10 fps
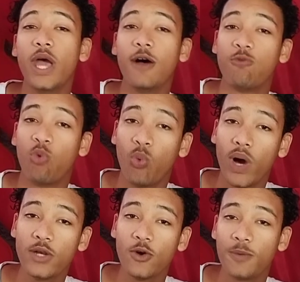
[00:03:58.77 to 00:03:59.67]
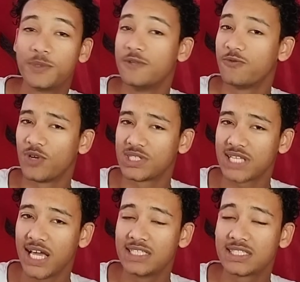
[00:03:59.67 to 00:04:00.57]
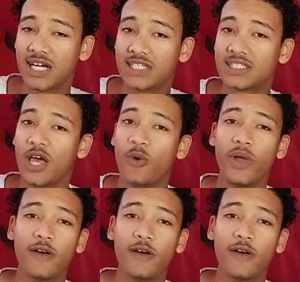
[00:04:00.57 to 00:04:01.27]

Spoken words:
have 1 option for a side skirt, we